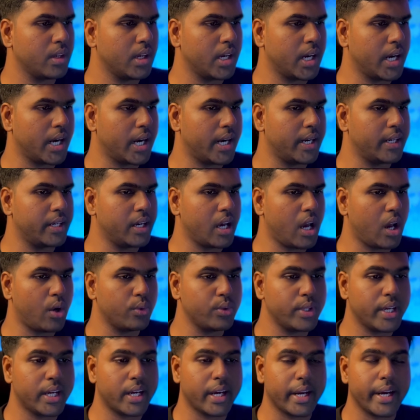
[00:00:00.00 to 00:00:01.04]
and how
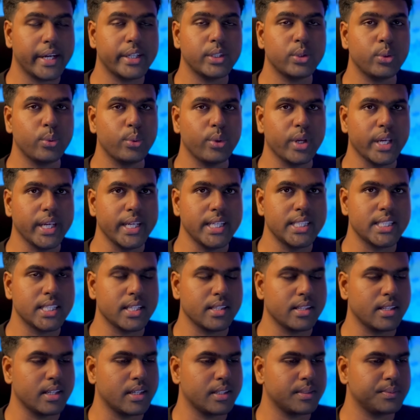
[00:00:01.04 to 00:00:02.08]
they connect to each
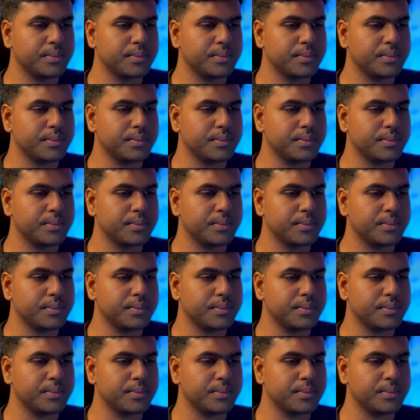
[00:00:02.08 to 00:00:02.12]
other.